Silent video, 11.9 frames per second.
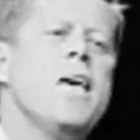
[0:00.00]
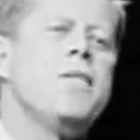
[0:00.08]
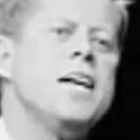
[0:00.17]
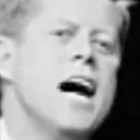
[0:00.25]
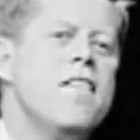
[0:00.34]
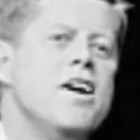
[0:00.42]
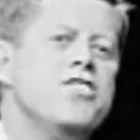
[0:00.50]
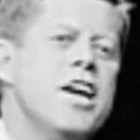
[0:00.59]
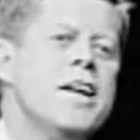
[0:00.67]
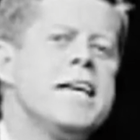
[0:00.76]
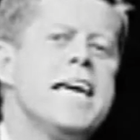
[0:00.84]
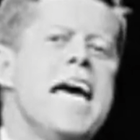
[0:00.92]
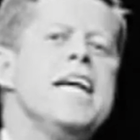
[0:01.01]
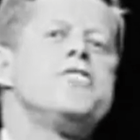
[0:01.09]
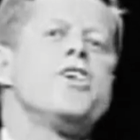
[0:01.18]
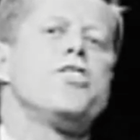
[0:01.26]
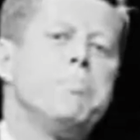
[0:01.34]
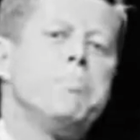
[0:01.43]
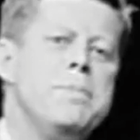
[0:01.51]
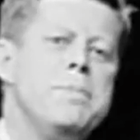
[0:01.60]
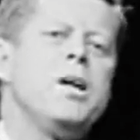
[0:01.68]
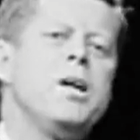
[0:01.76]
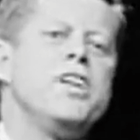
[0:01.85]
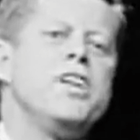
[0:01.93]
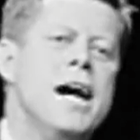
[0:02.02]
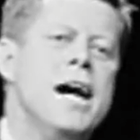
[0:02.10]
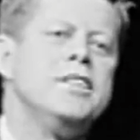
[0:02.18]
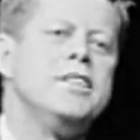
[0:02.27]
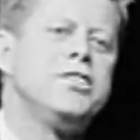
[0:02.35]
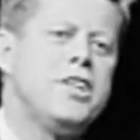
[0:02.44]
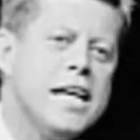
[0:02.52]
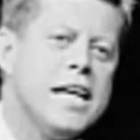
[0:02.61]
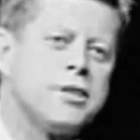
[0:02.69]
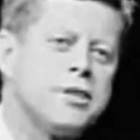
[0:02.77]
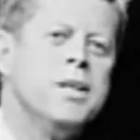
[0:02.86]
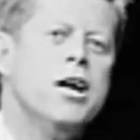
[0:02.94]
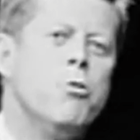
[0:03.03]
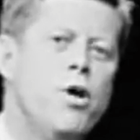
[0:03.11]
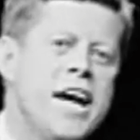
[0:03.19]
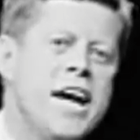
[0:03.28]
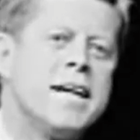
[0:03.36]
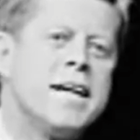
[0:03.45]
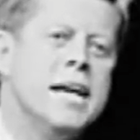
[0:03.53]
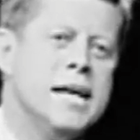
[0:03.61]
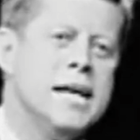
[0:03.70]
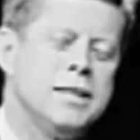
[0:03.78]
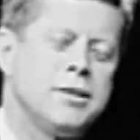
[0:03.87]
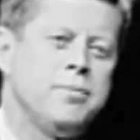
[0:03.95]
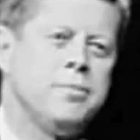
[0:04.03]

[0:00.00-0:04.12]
and the others indicates that the people of the United States recognize